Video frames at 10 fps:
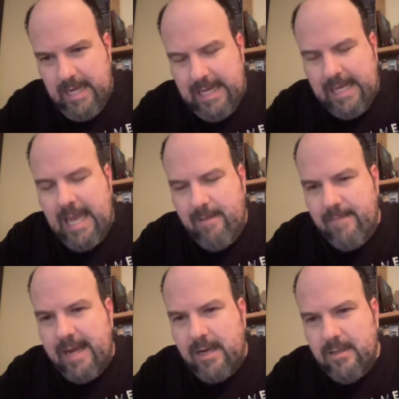it came
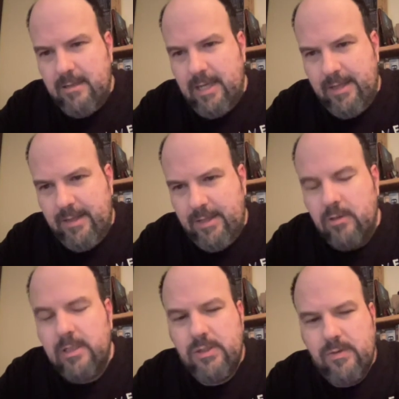back in the
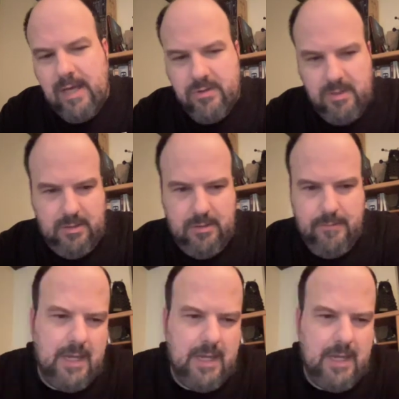early 2000s.